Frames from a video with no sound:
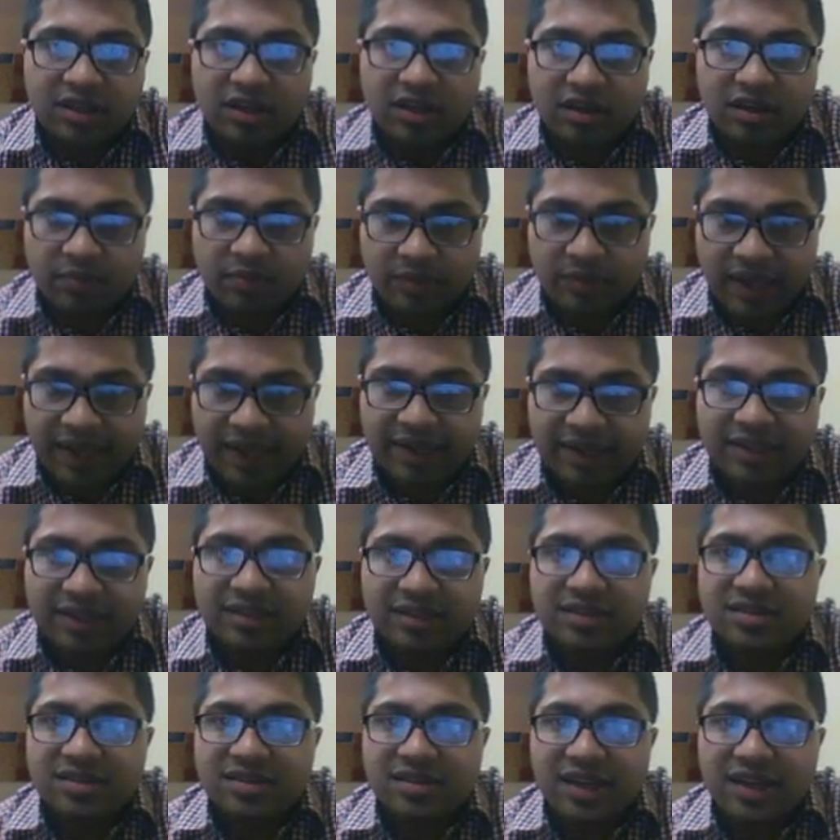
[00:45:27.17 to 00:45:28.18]

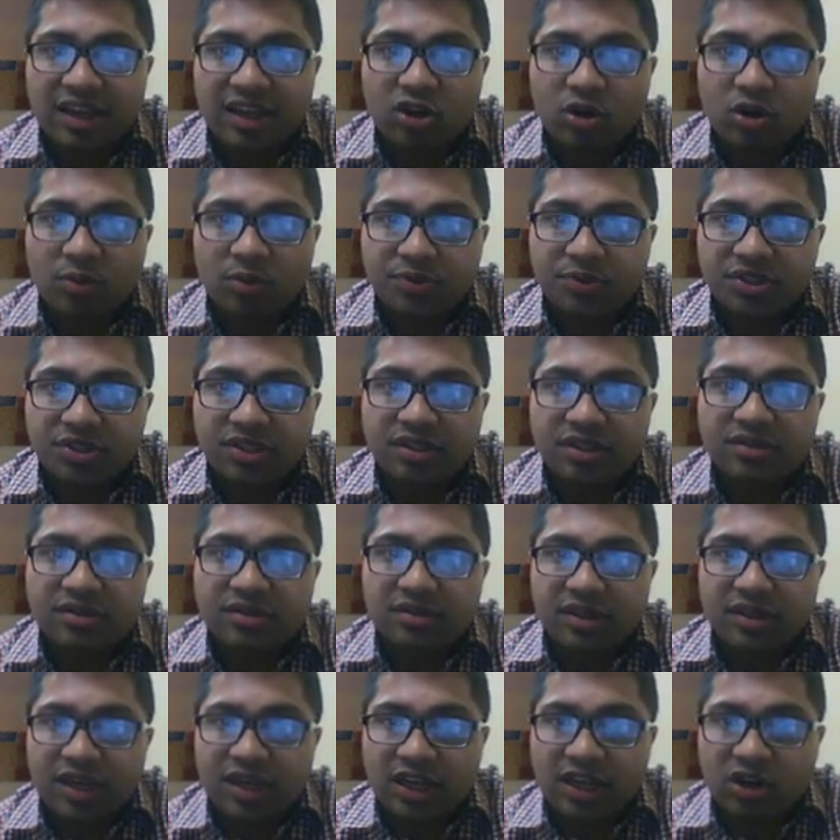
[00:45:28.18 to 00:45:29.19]
American style option,
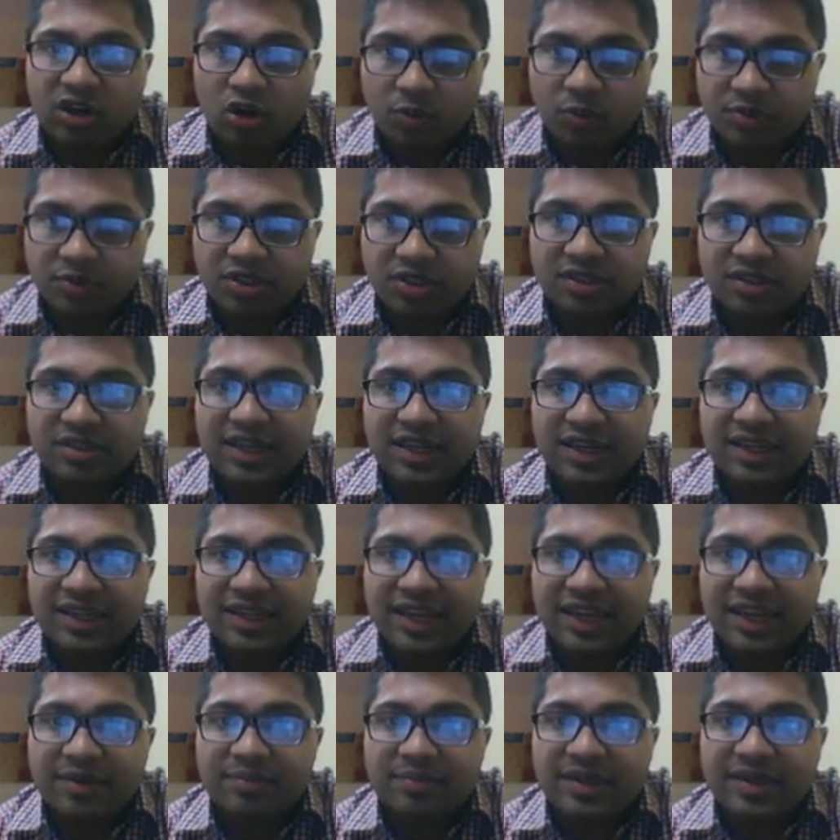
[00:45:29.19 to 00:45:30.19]
an option that
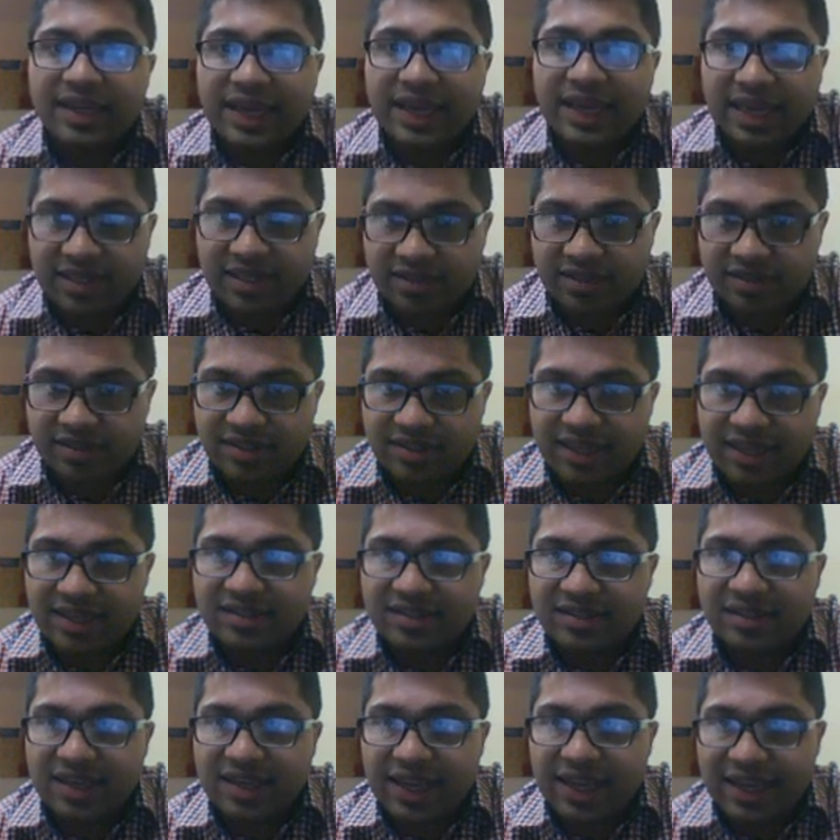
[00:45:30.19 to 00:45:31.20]
can be
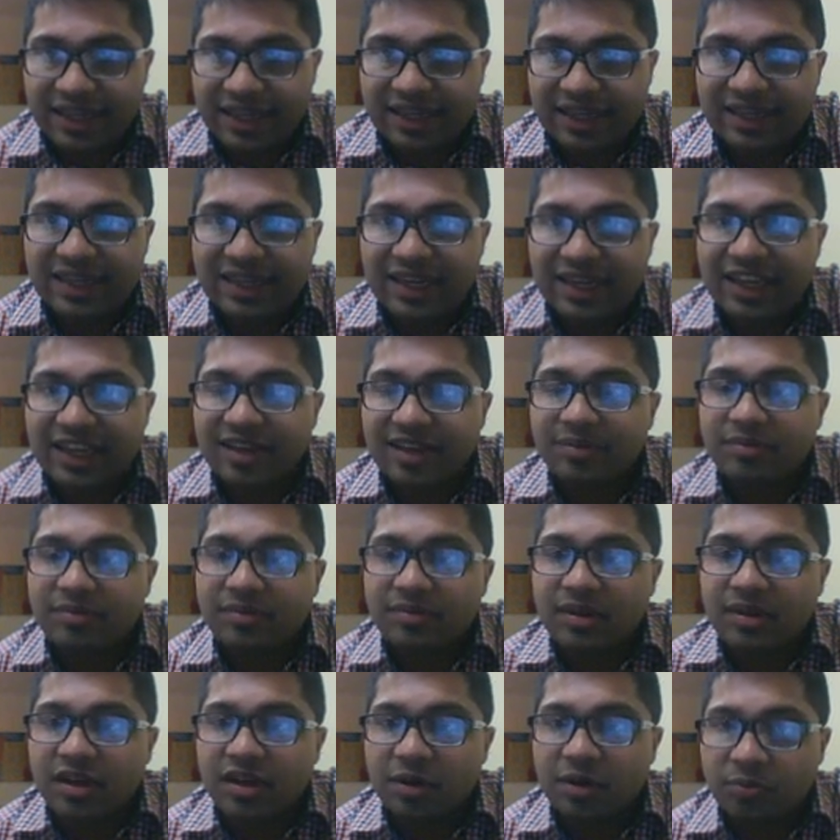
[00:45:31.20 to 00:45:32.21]
exercised anytime
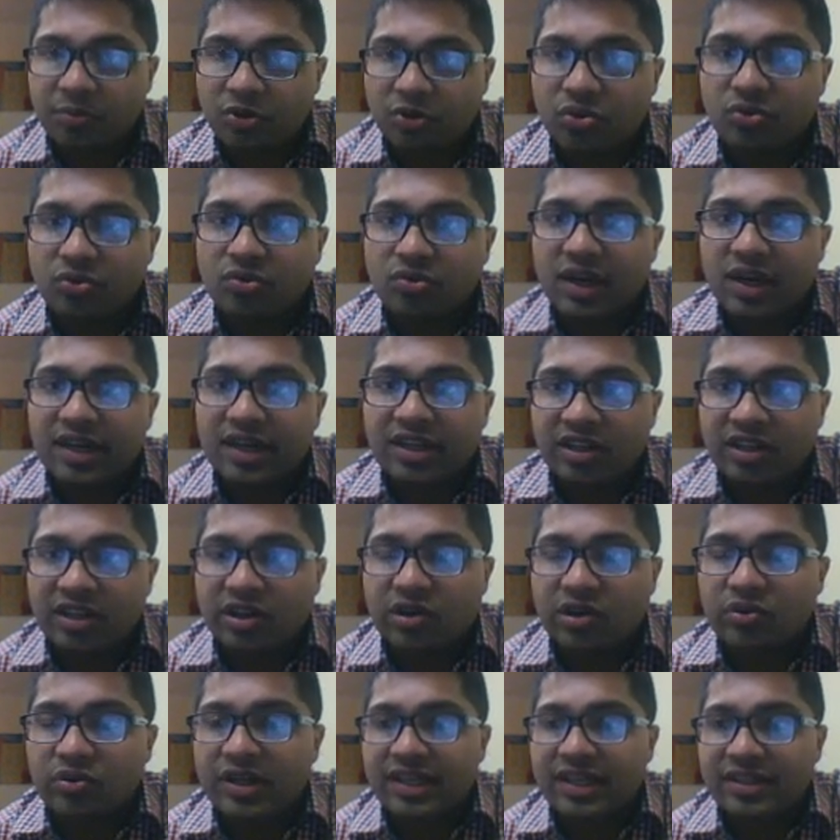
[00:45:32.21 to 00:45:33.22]
up to and
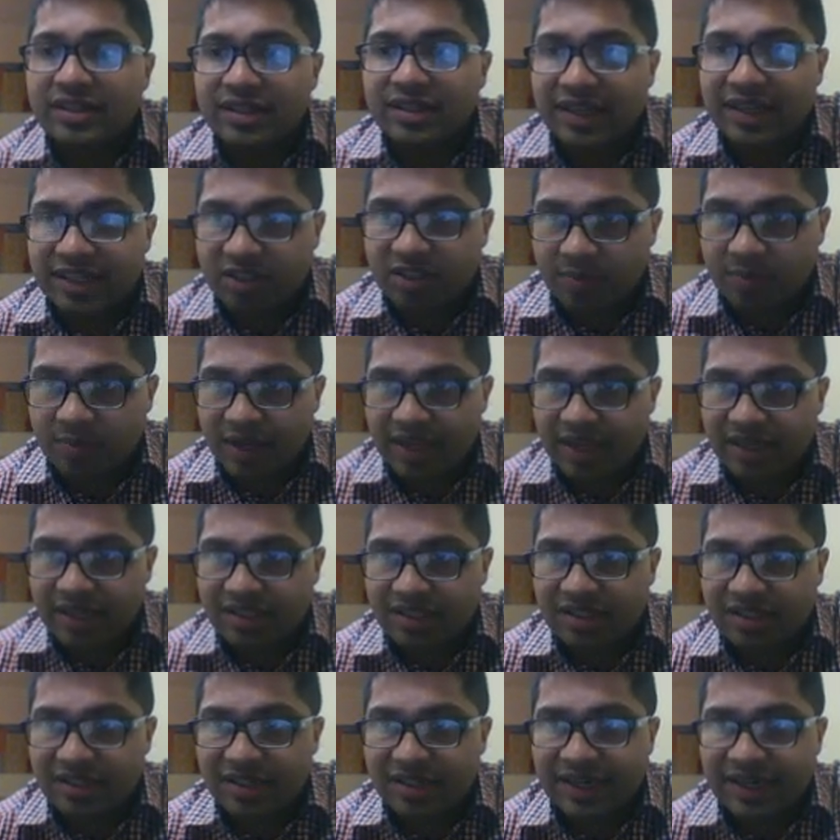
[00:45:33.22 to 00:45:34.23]
including the
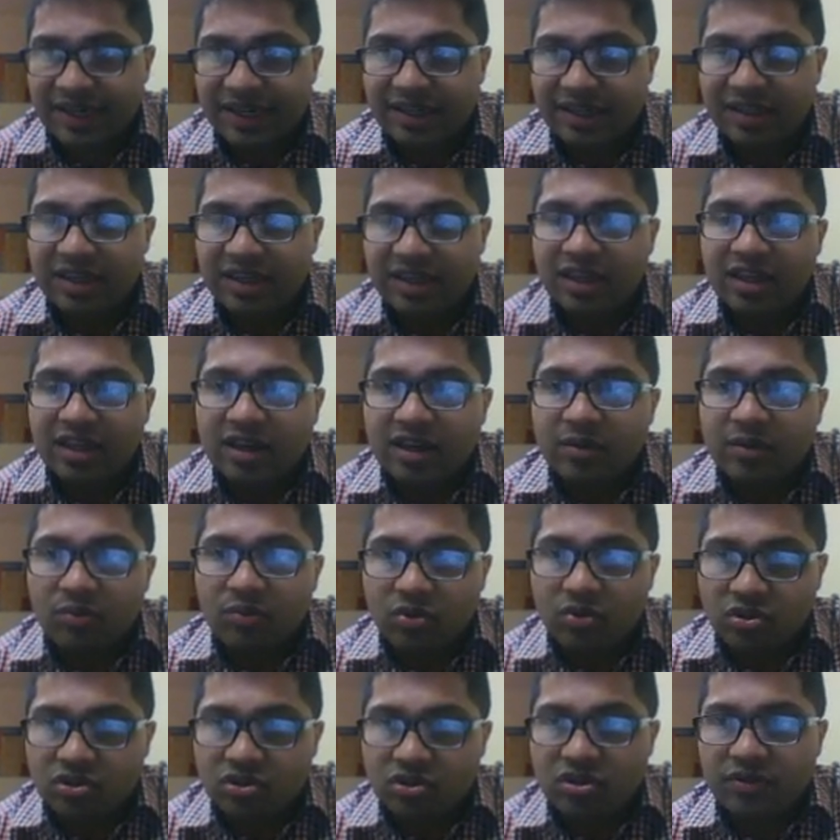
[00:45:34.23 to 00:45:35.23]
expiration date.
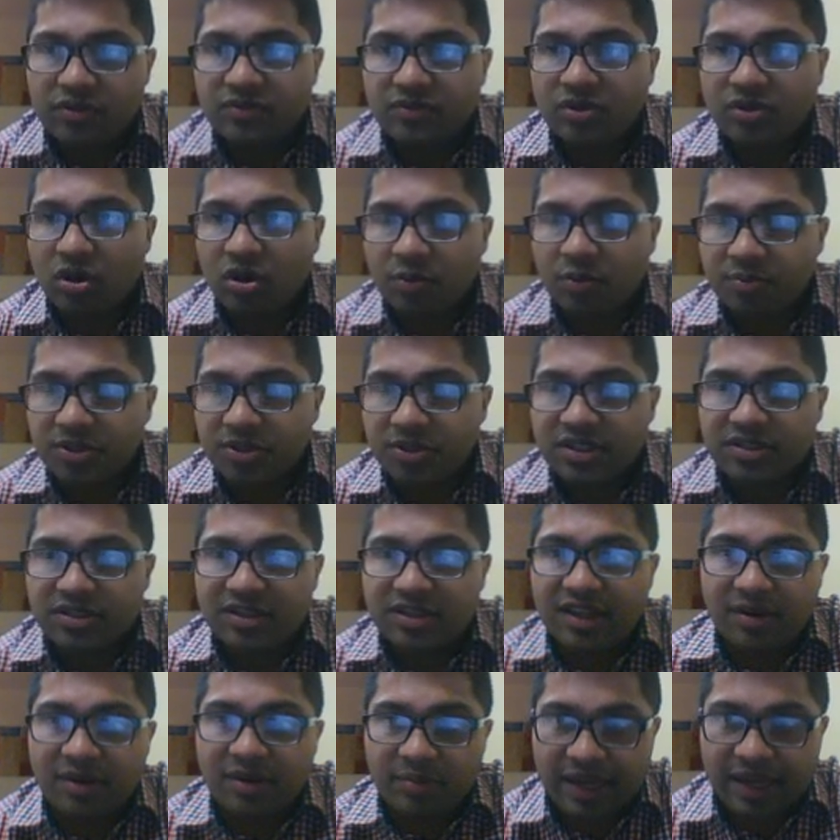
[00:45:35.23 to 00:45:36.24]
Most of the options
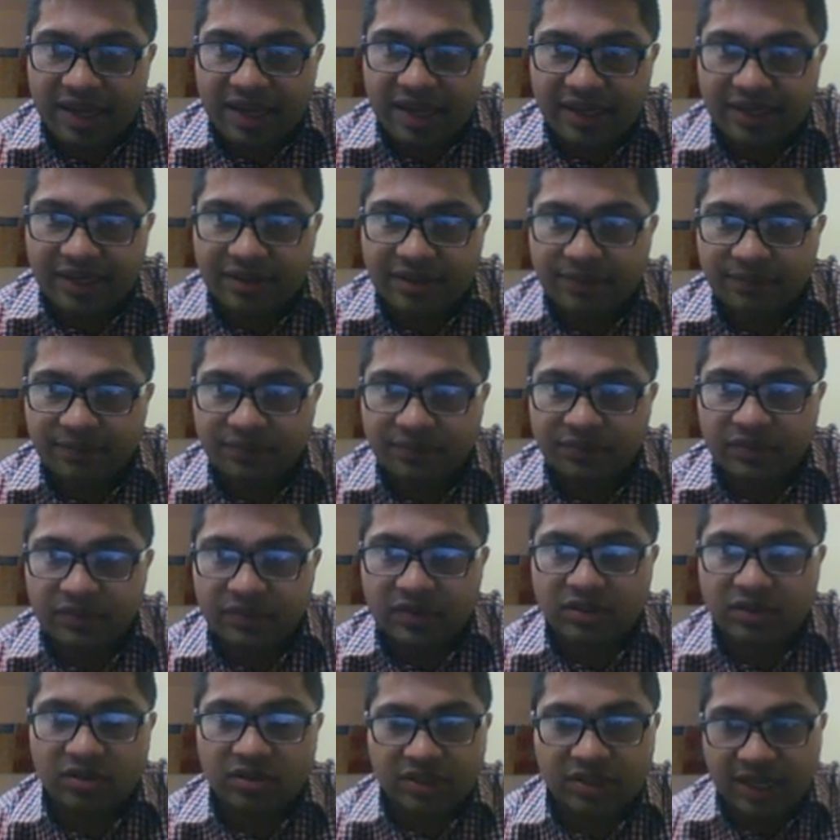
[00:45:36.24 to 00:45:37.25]
are American,
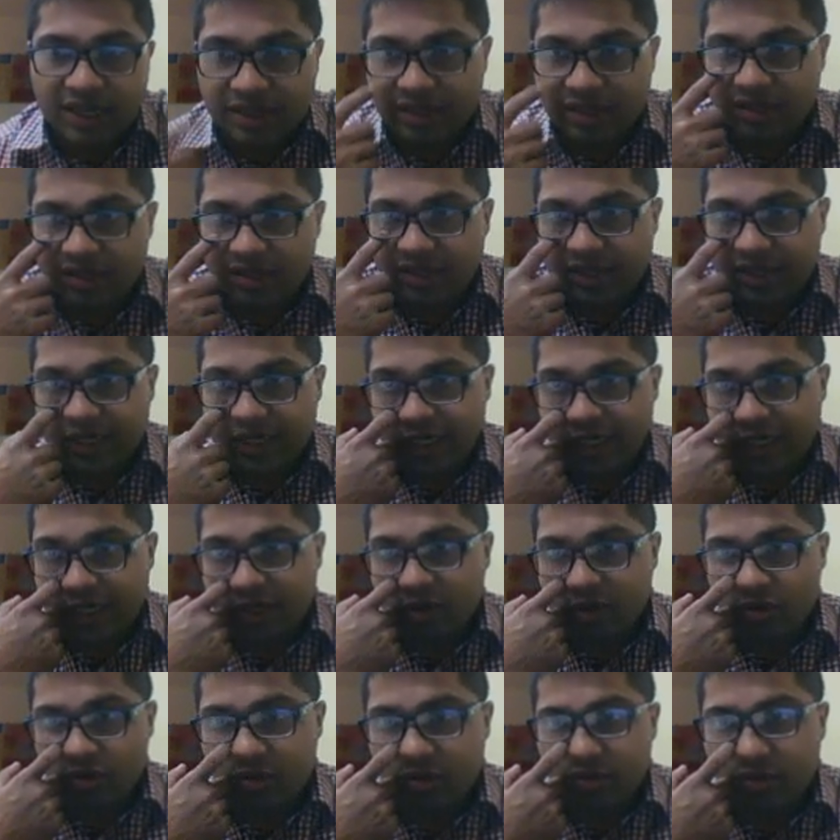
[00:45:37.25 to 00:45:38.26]
so that are traded
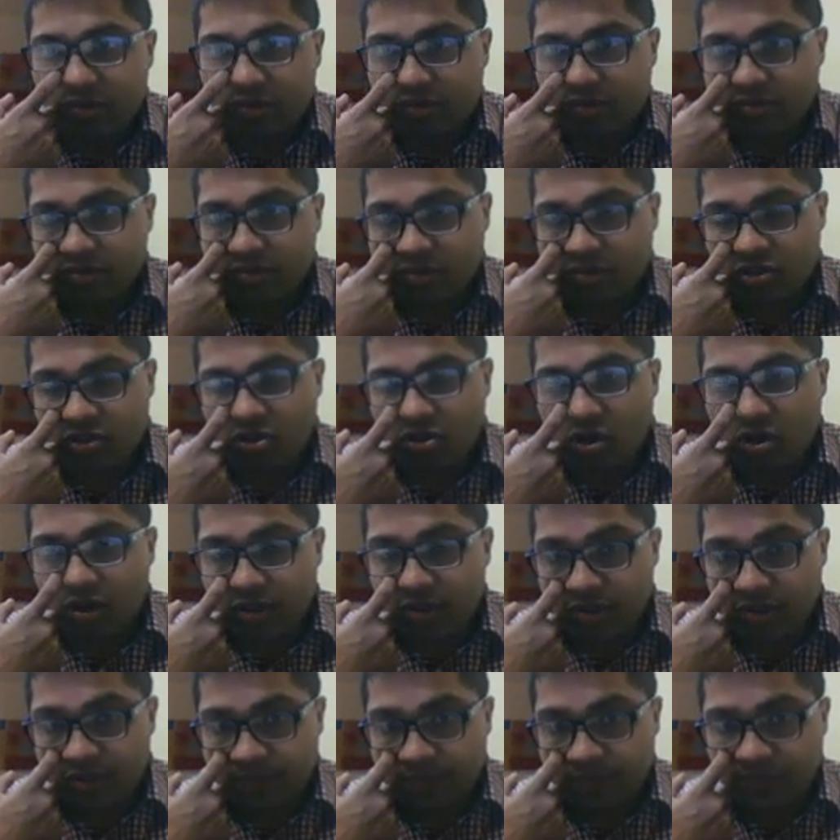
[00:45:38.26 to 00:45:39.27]
on
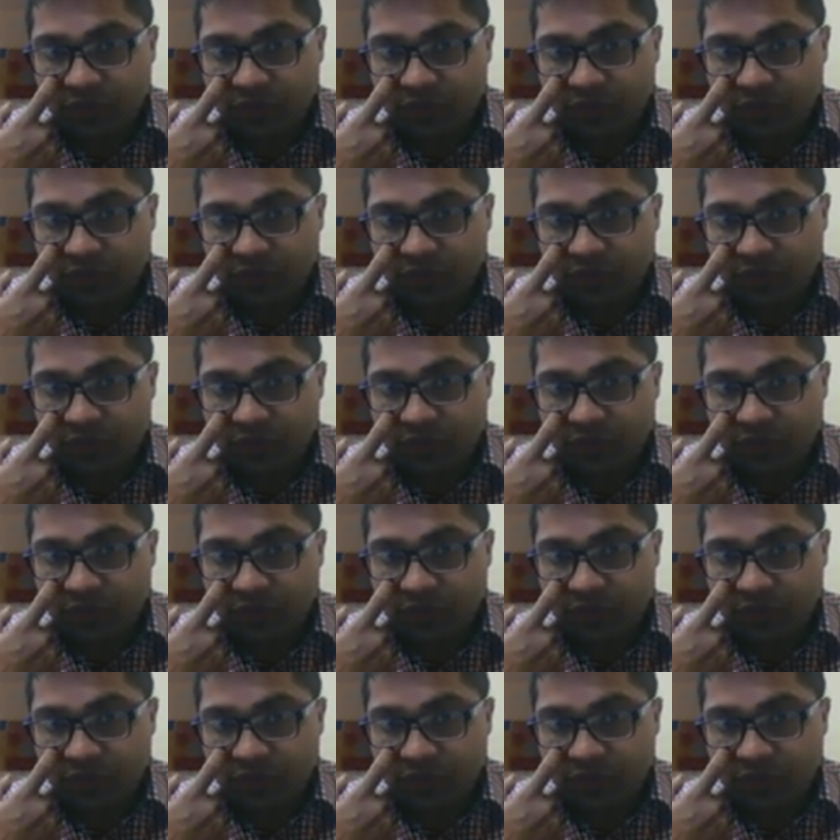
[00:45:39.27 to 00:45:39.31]
stocks.